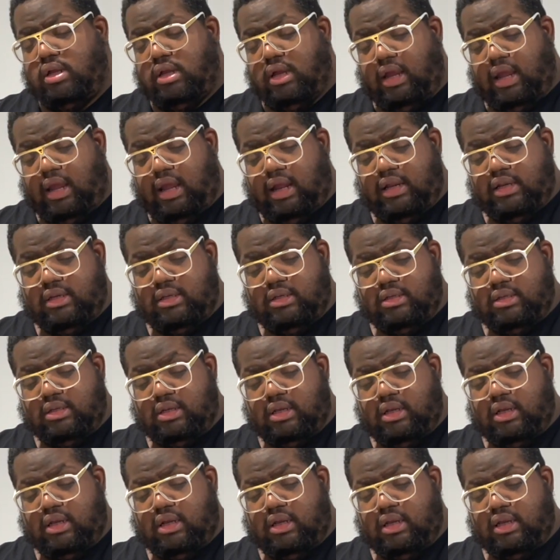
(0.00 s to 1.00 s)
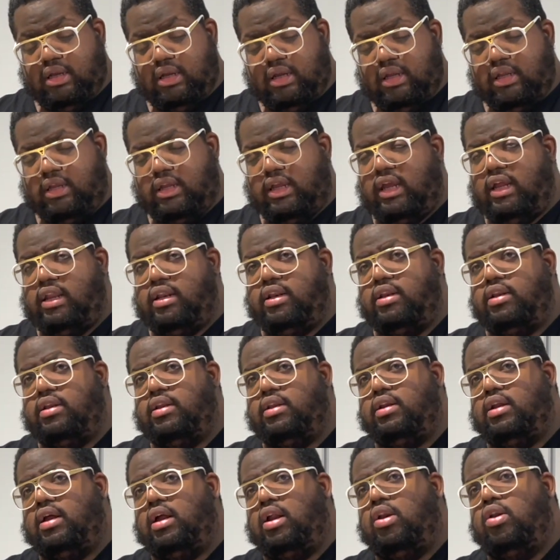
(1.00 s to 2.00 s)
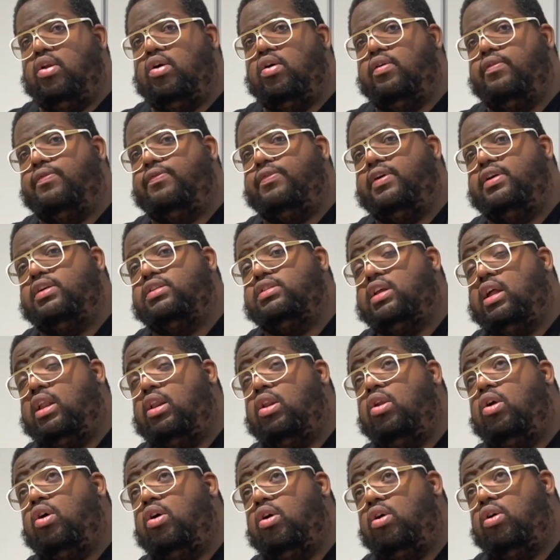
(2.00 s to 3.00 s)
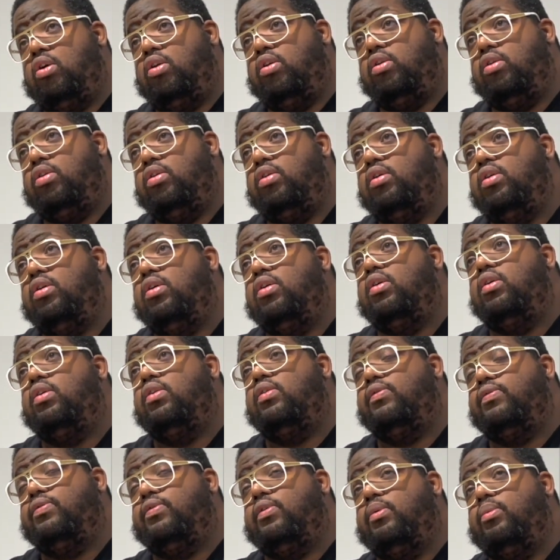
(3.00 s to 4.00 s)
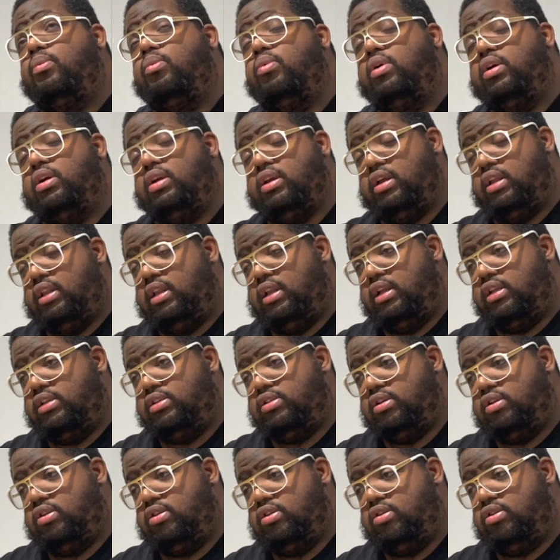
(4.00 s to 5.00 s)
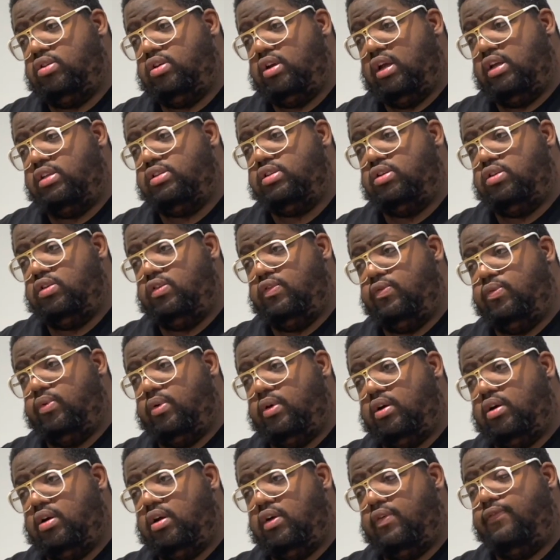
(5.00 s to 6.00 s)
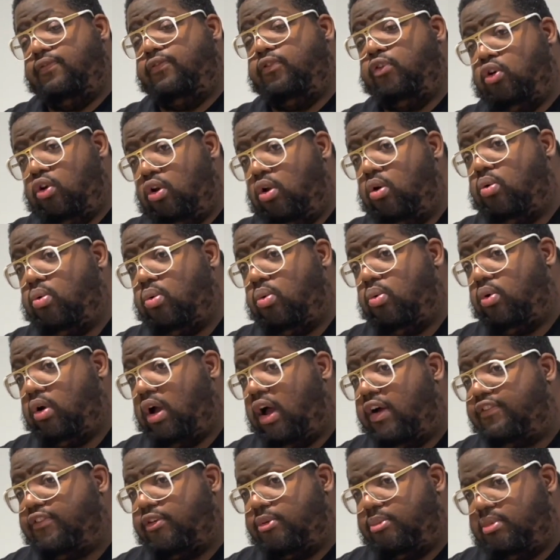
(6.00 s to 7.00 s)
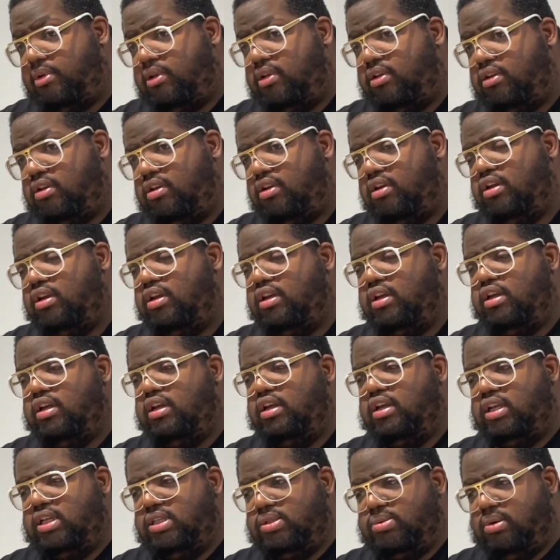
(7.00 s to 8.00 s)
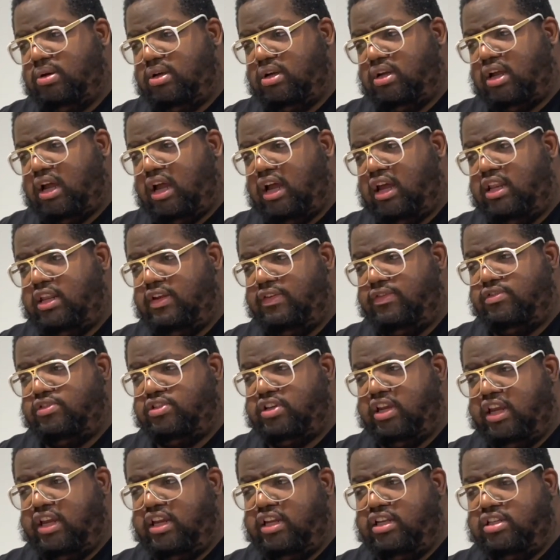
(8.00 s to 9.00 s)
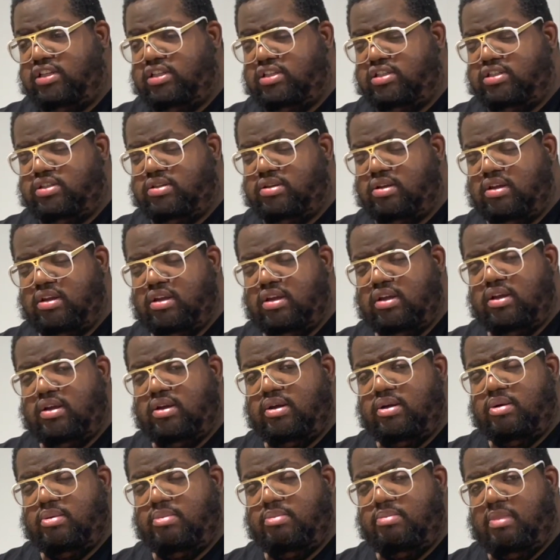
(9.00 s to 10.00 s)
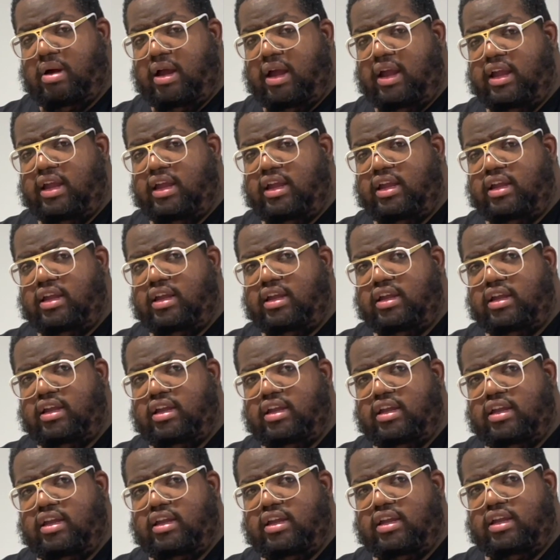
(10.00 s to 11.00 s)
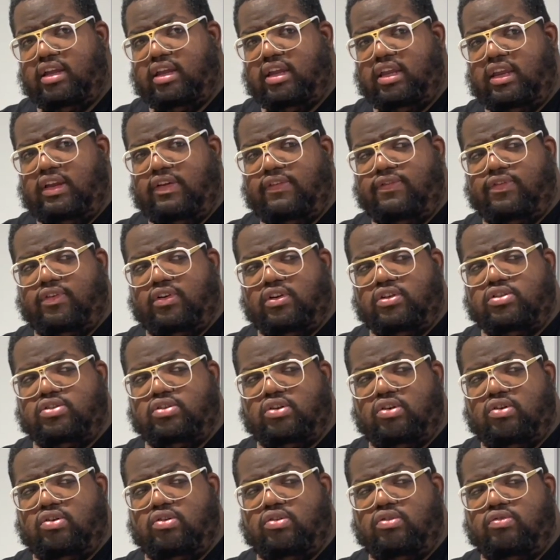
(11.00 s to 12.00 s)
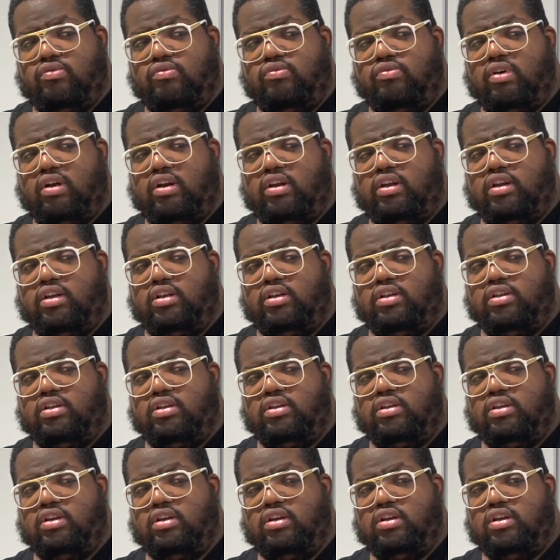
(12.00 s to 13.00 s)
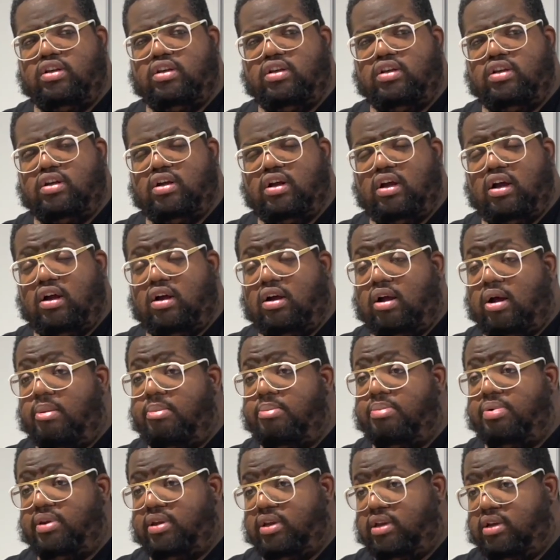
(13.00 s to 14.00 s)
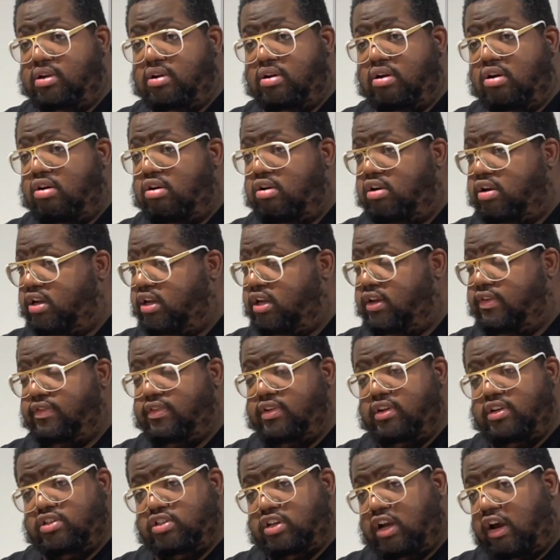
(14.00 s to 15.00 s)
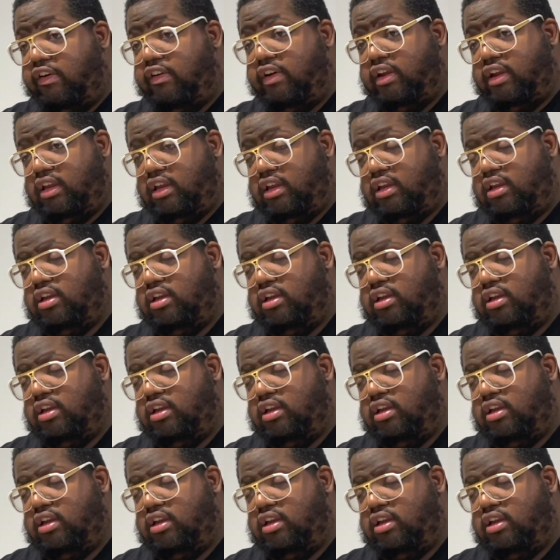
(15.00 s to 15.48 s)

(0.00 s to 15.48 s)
And again, a lot of things I learned from working as a youth worker for local government is what kind of changed my ethos on running a company or even a charity.